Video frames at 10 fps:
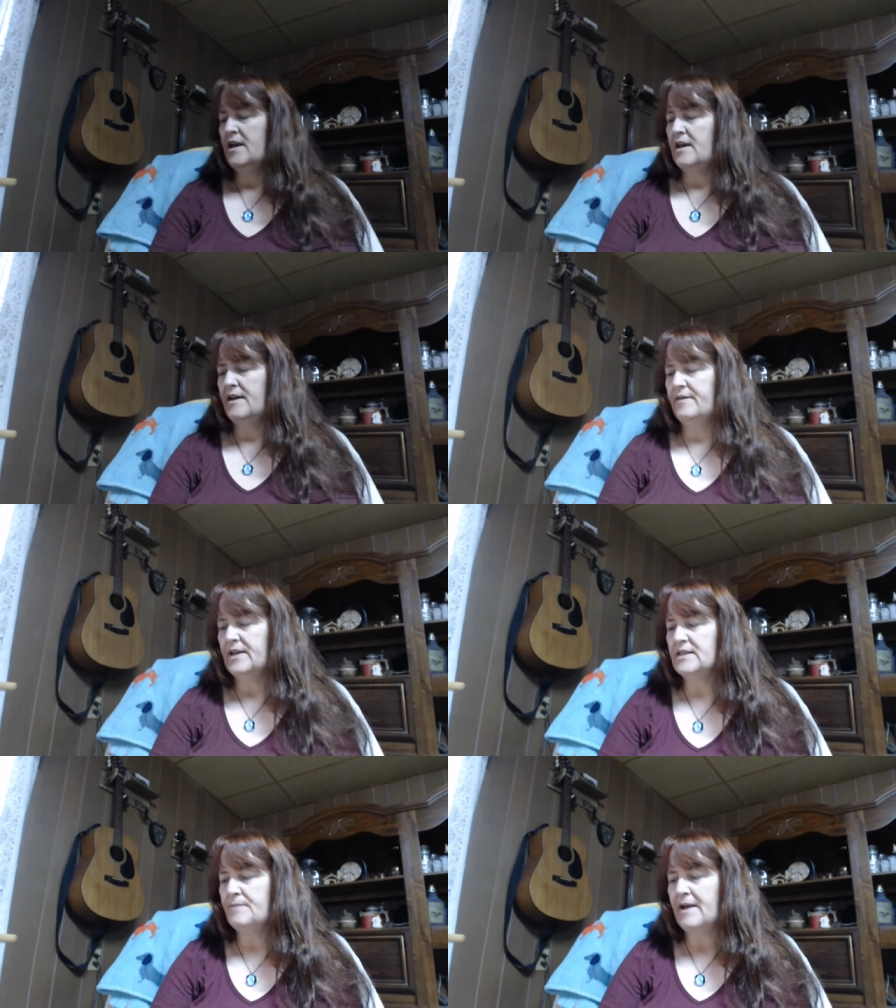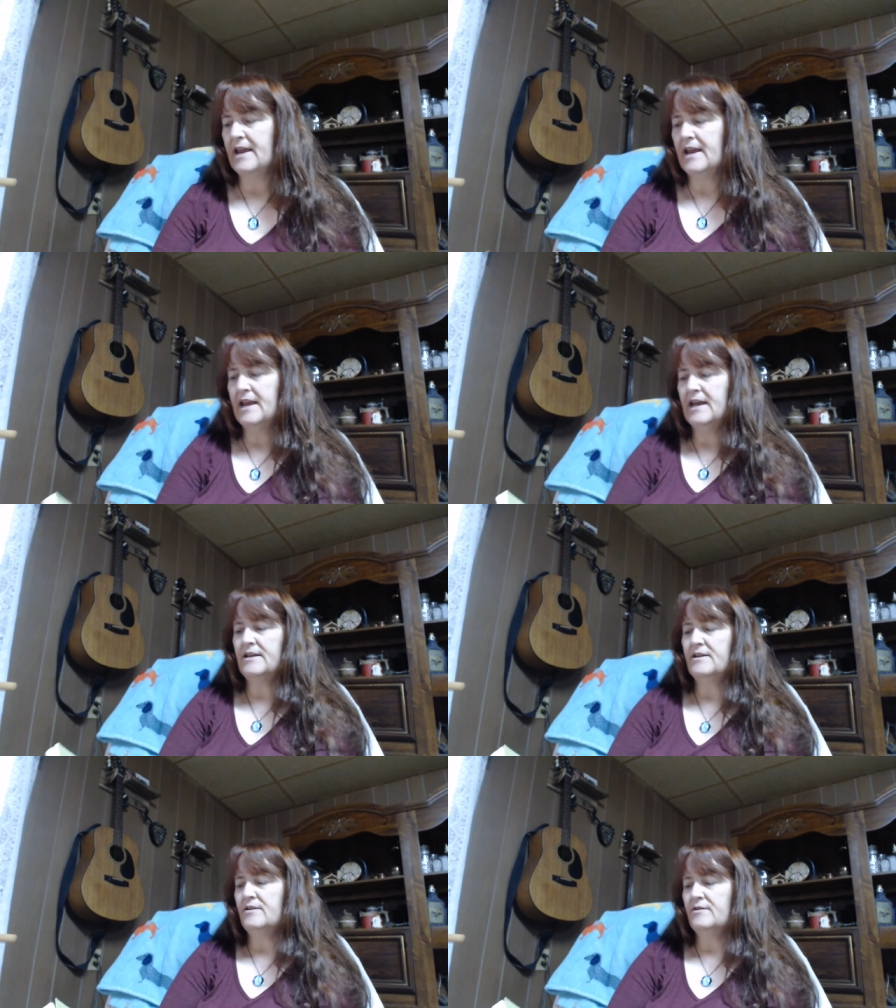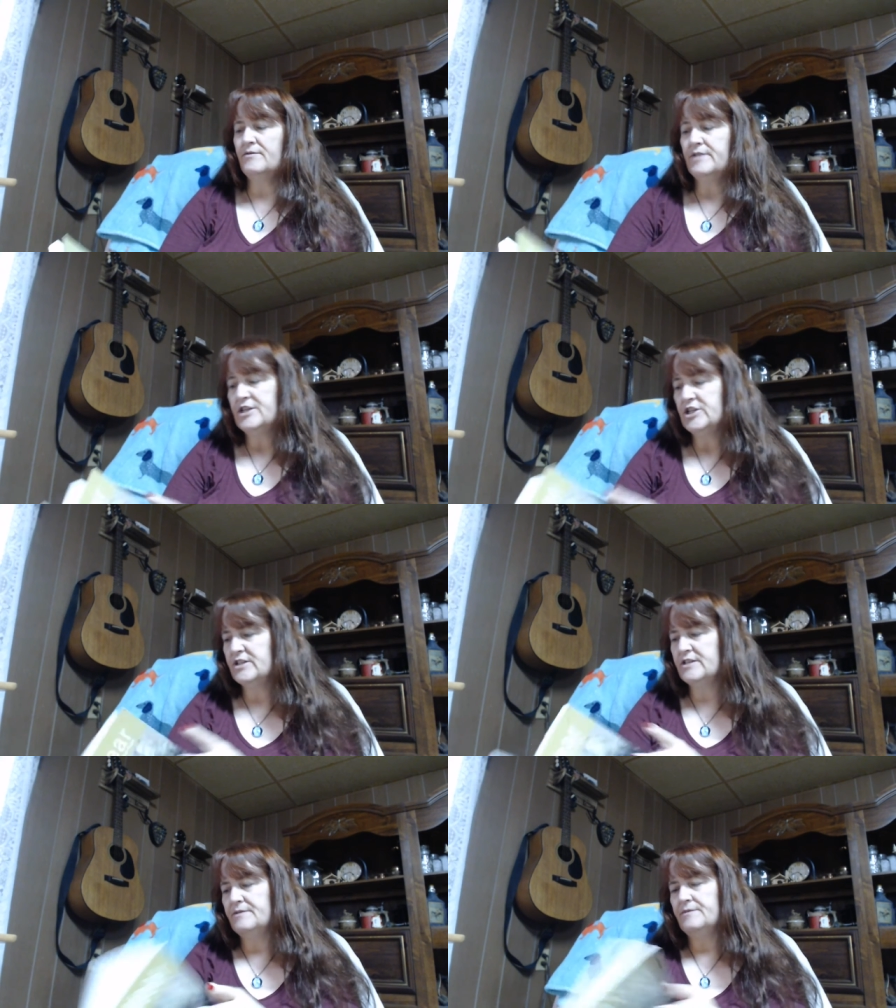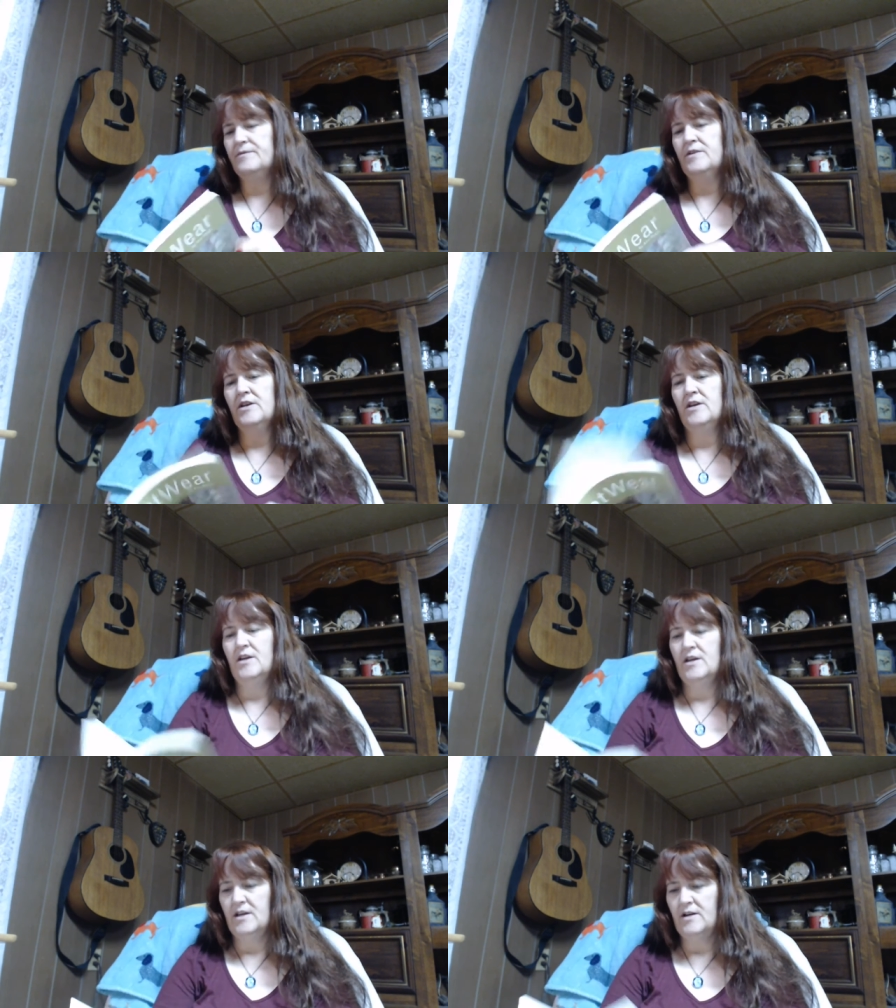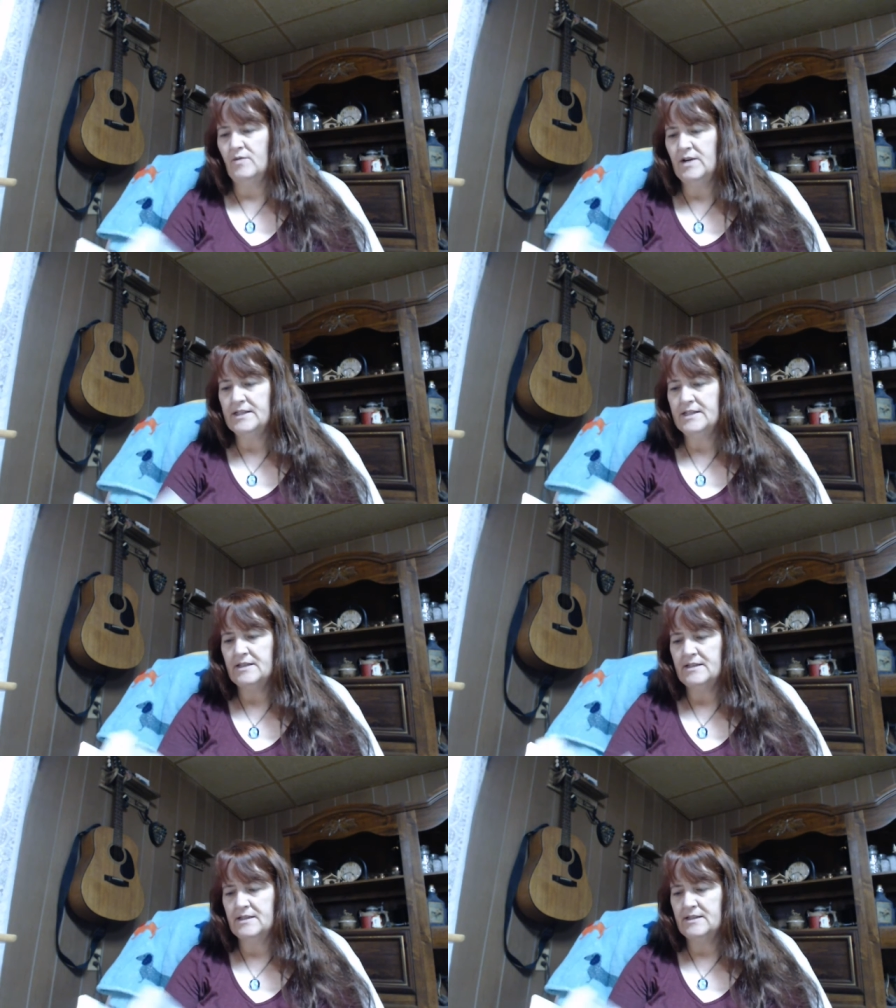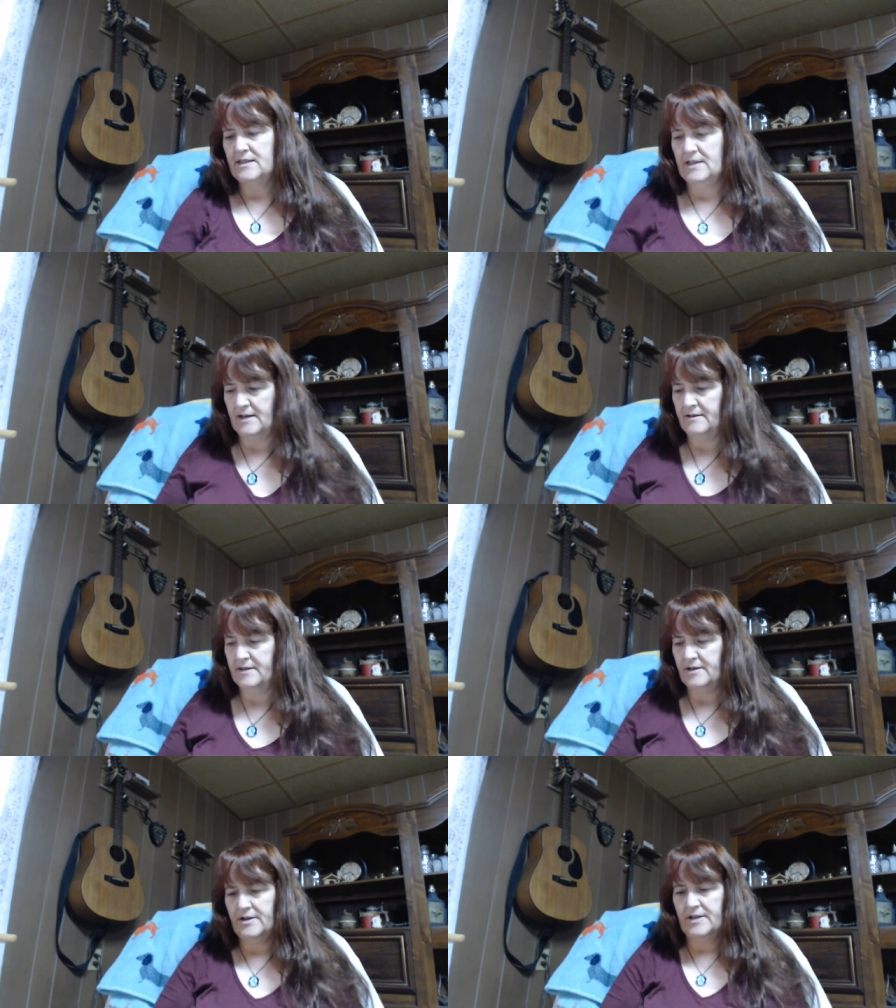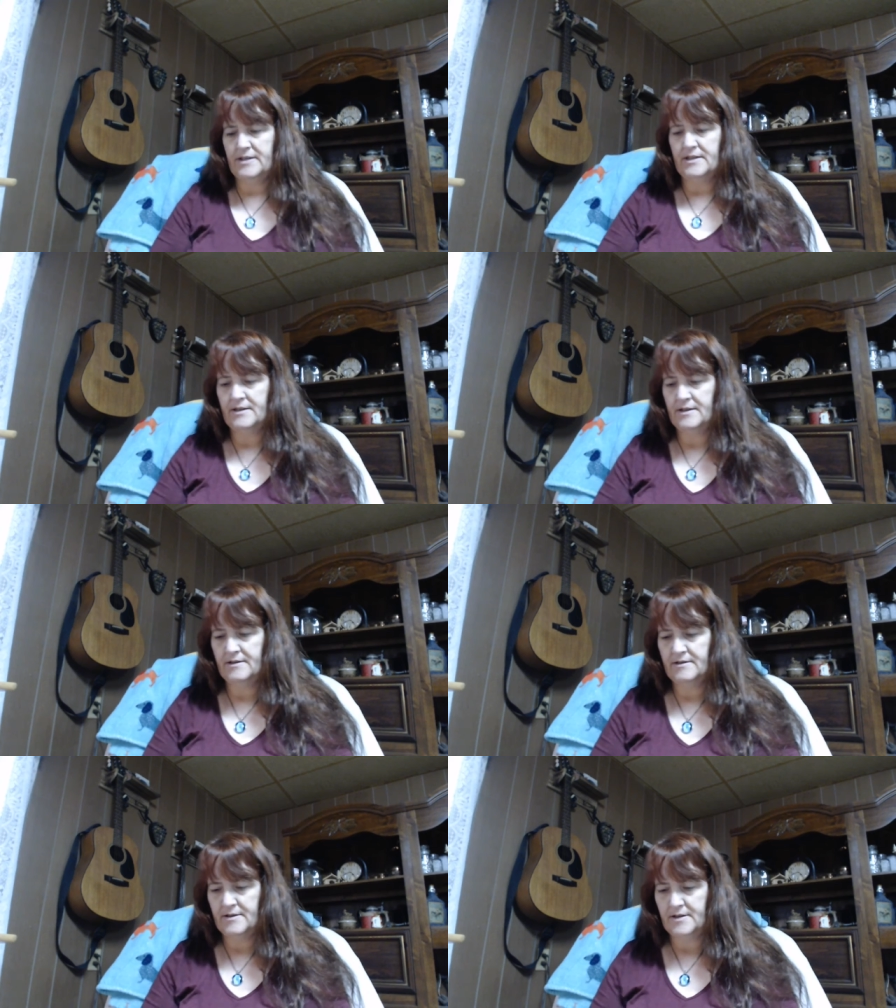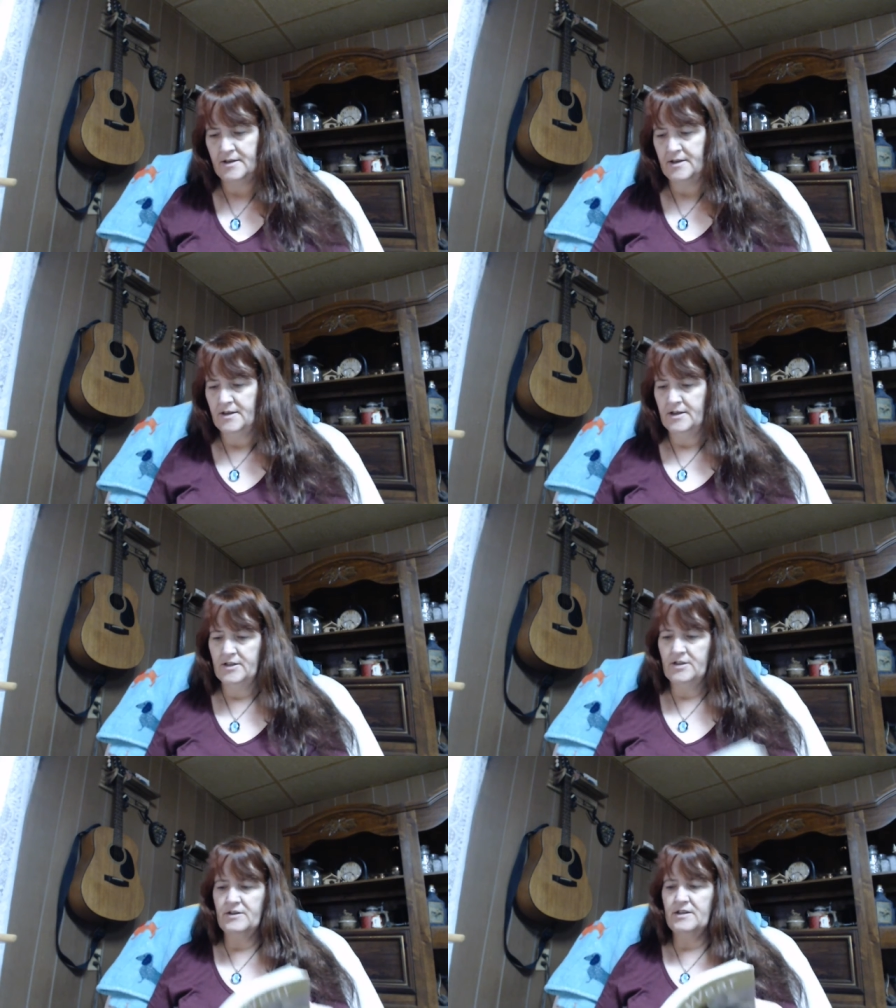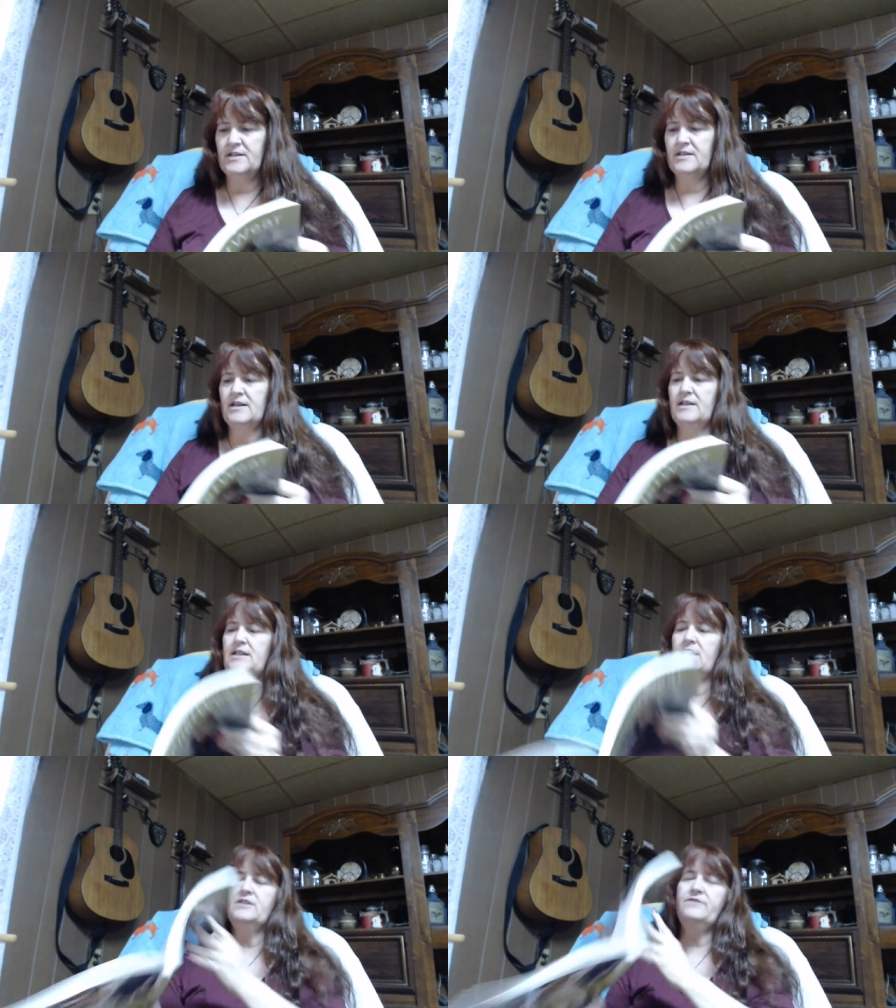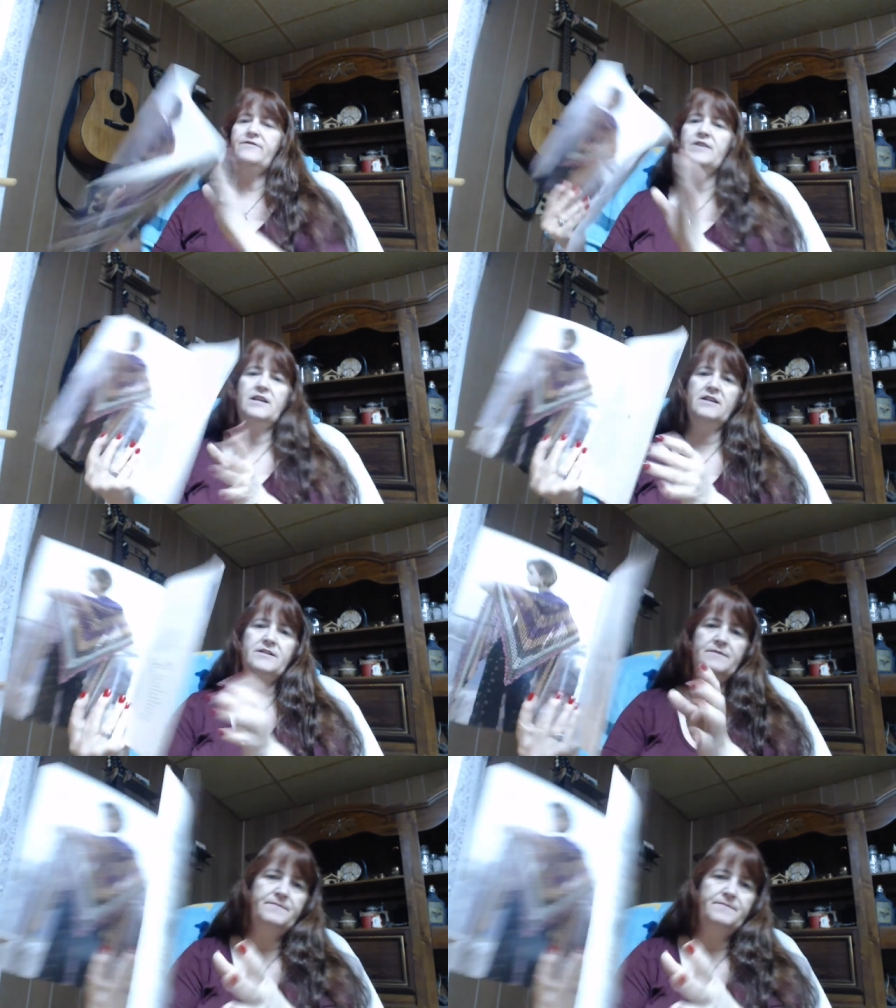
And that's by Anne Regis. And I want to see. this is, yeah, there it is. So this is A Touch of Venus.